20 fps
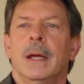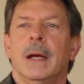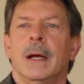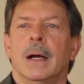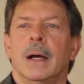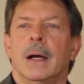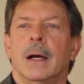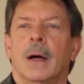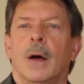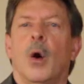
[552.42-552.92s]

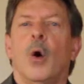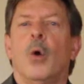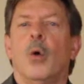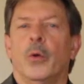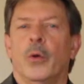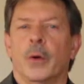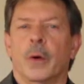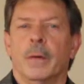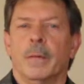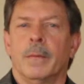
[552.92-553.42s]

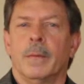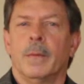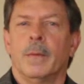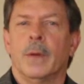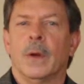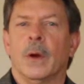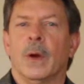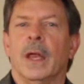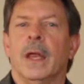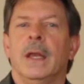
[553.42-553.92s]
older,
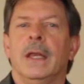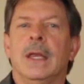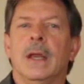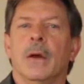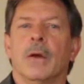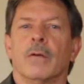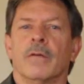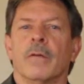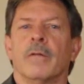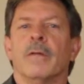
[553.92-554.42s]
they're in
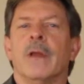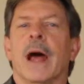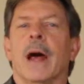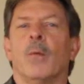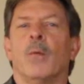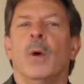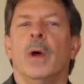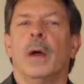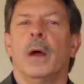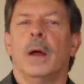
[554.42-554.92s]
years of
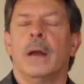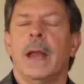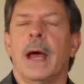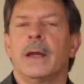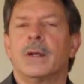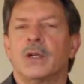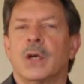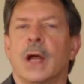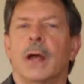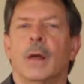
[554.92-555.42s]

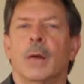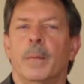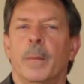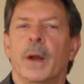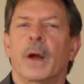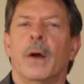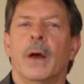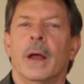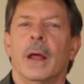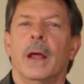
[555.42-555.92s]

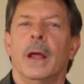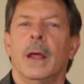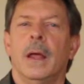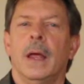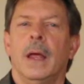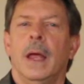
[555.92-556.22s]
non-childbearing,